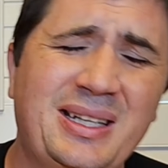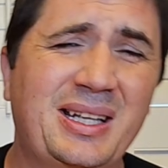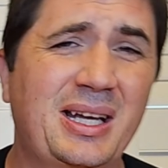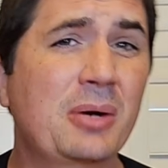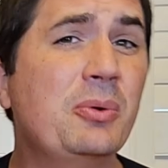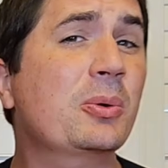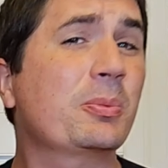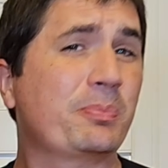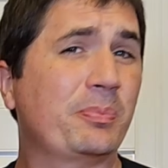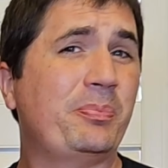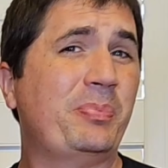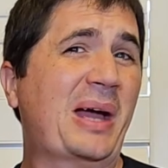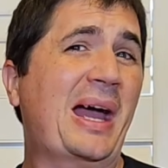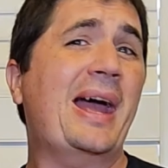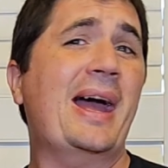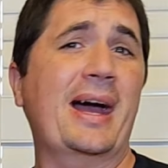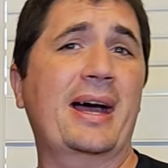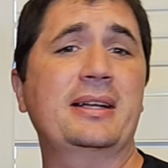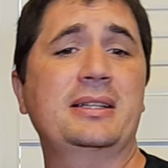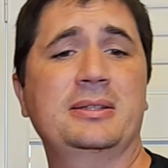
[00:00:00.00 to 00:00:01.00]
they were
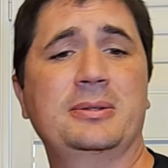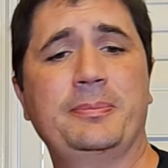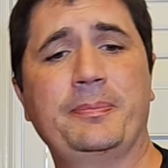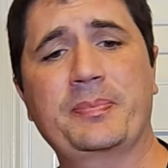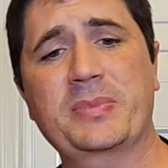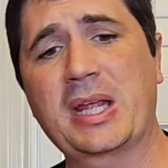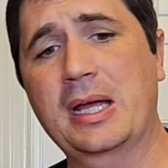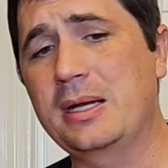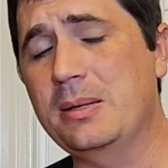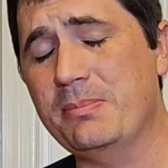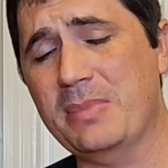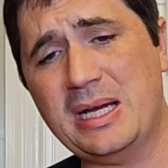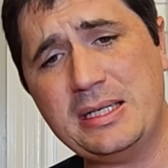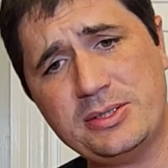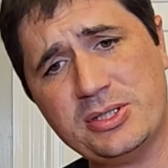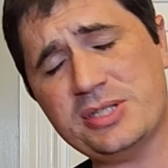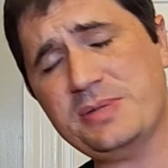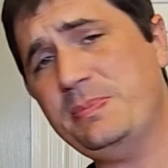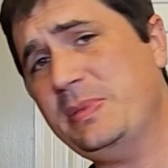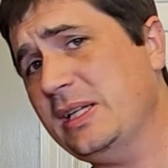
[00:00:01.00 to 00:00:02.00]
bad. And it may
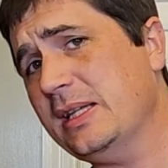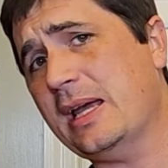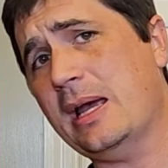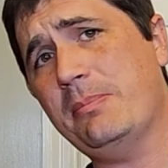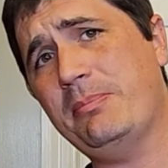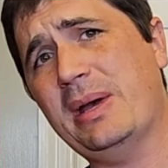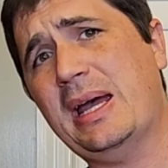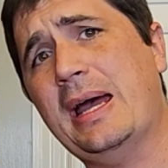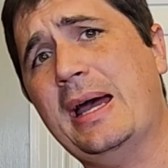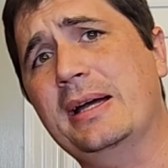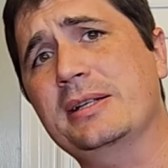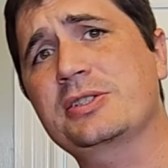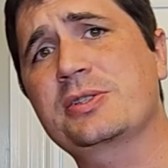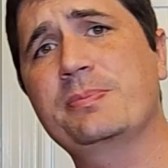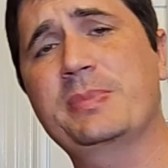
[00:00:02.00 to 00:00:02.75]
just be that batch,